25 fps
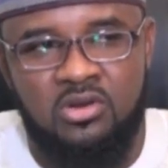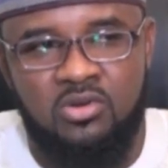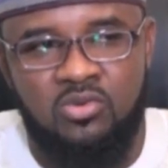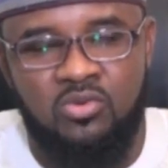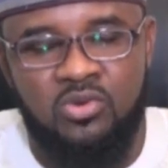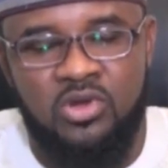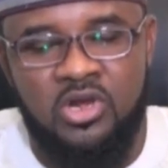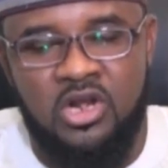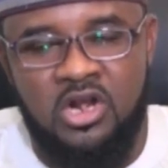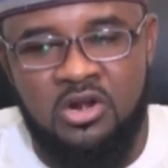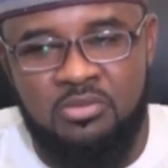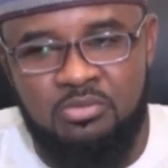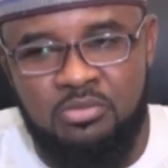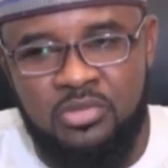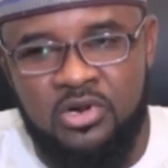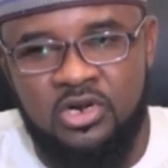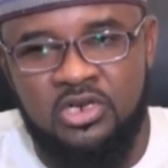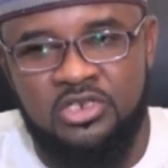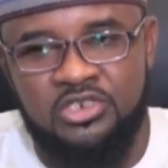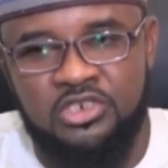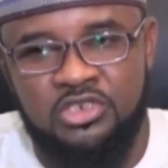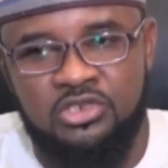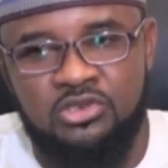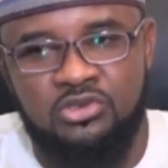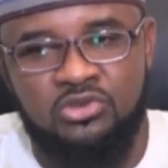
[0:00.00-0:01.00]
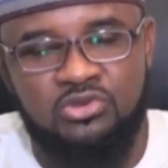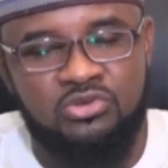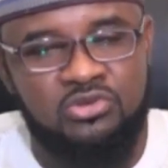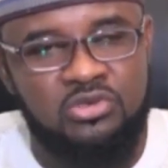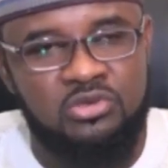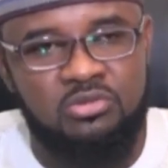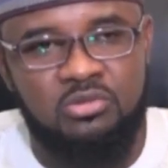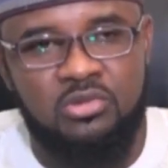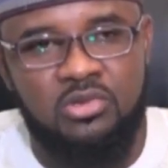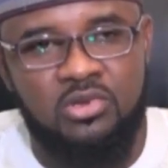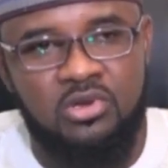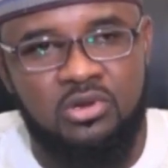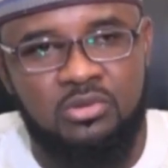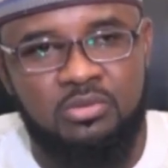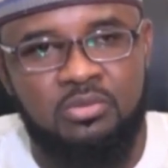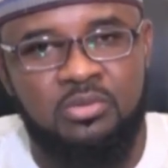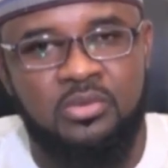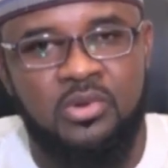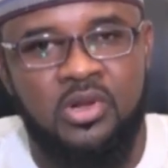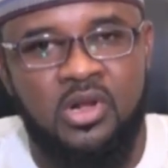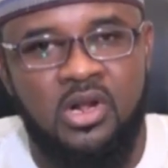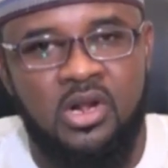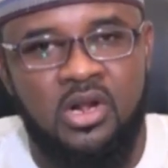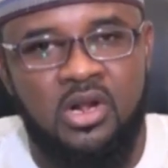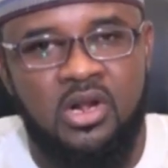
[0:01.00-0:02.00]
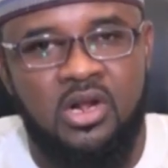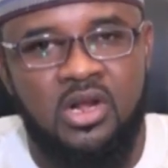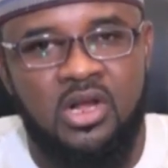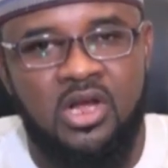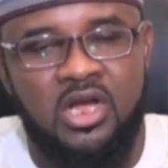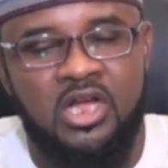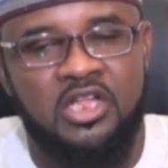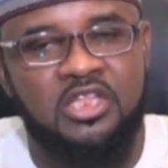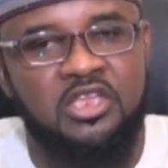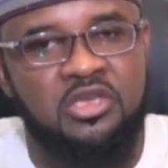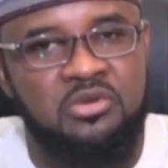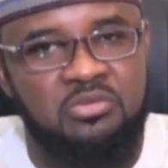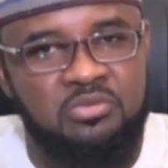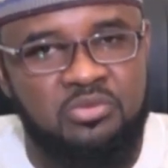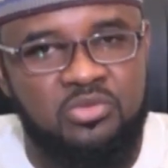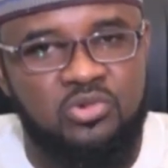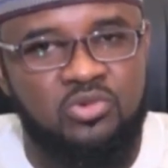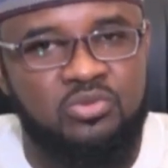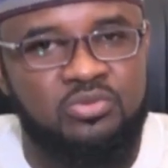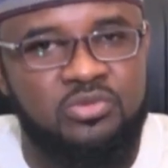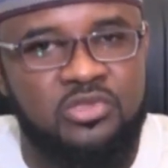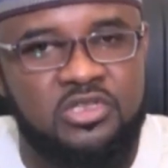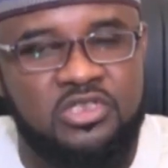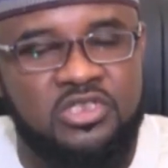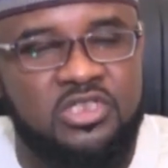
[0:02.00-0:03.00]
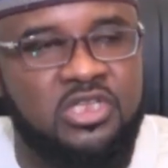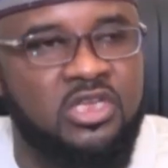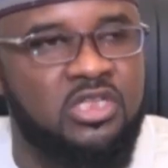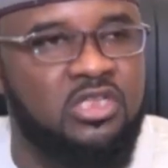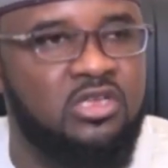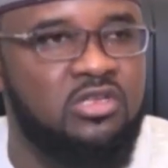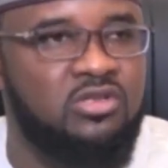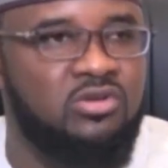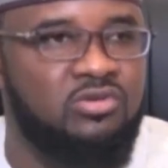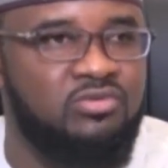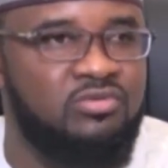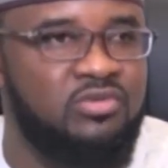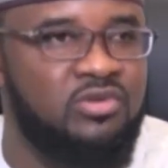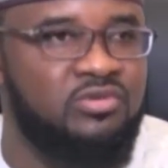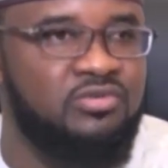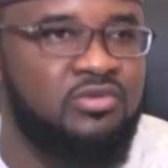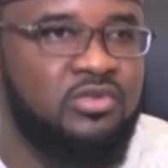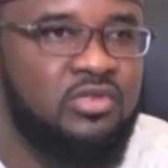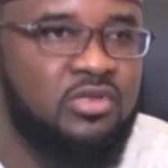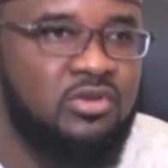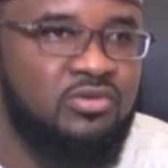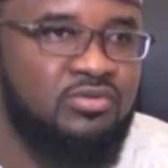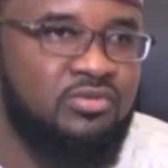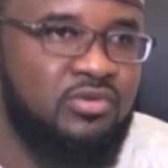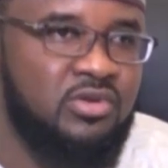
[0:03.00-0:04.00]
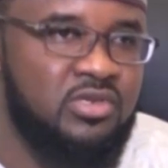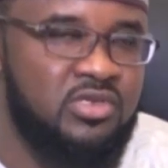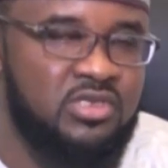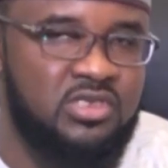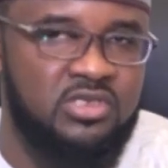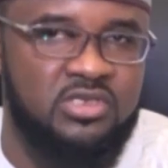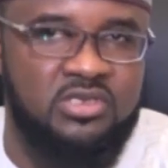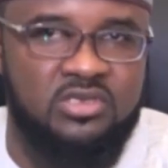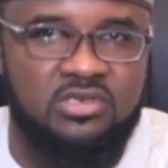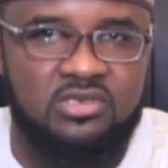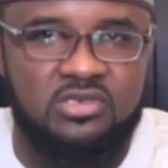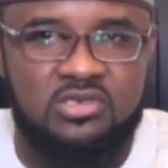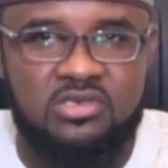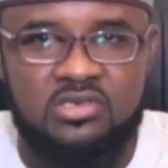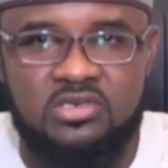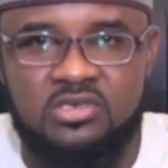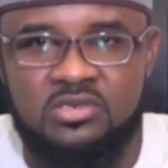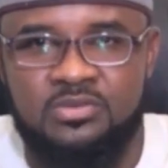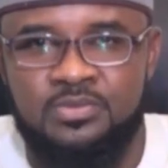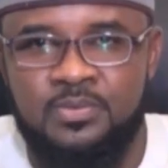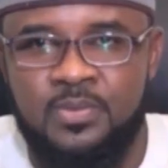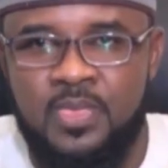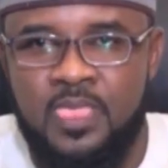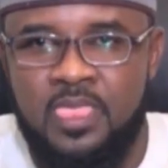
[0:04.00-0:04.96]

We have passion to develop and improve the standard of living of our citizens.